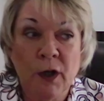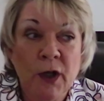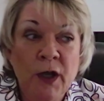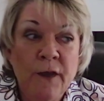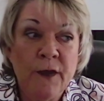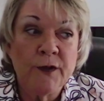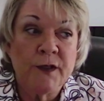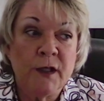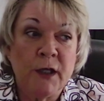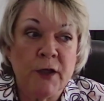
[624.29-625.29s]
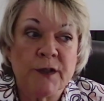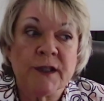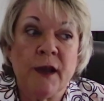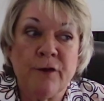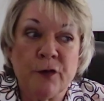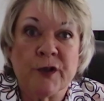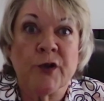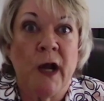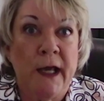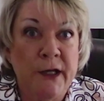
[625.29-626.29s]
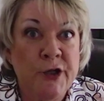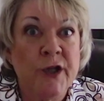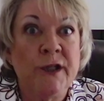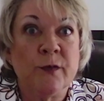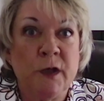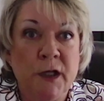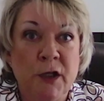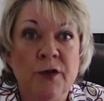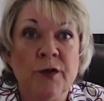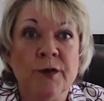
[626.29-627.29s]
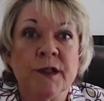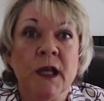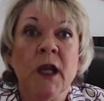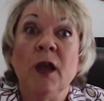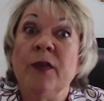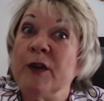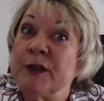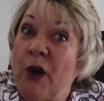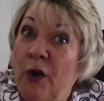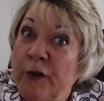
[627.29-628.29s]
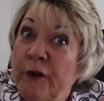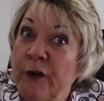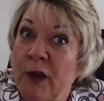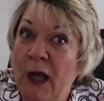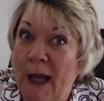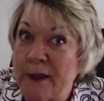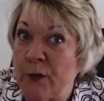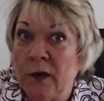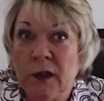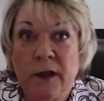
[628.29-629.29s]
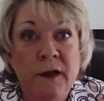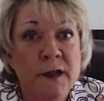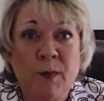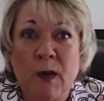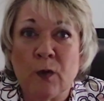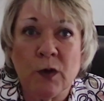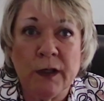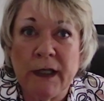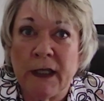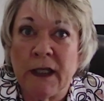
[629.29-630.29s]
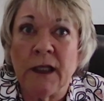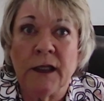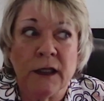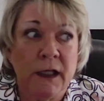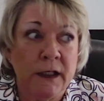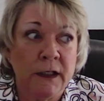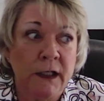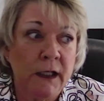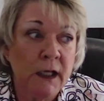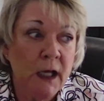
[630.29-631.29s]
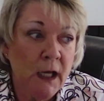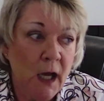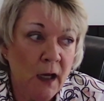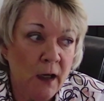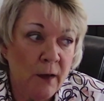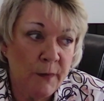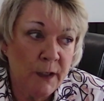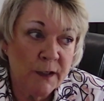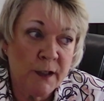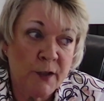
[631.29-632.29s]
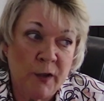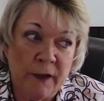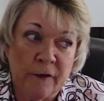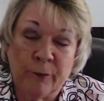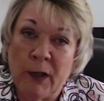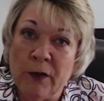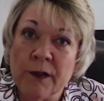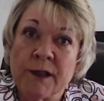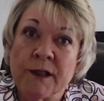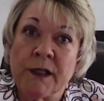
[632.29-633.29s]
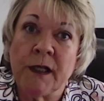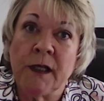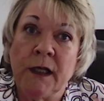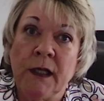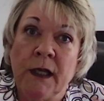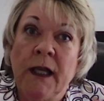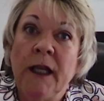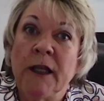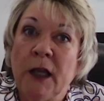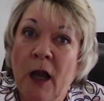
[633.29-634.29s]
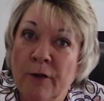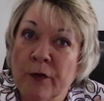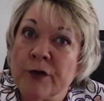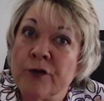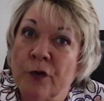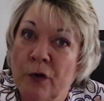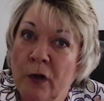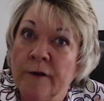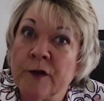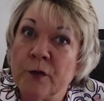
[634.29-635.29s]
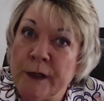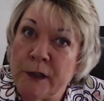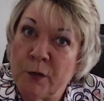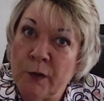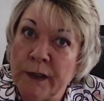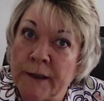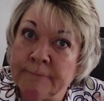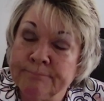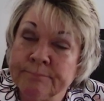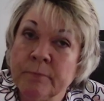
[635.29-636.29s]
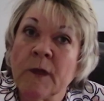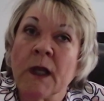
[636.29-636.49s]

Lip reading: So there's, several strategies we use. There's also the last one that has been really key lately, is the transparency in coverage rule of 2020.